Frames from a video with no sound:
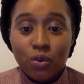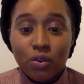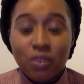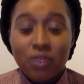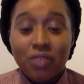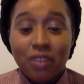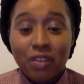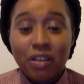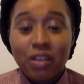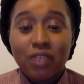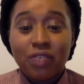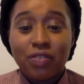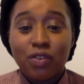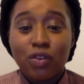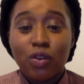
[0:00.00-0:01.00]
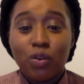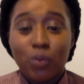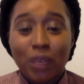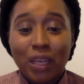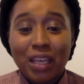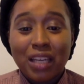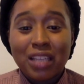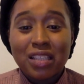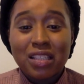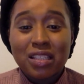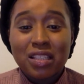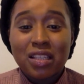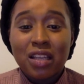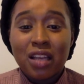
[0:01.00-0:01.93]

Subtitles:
very full weeks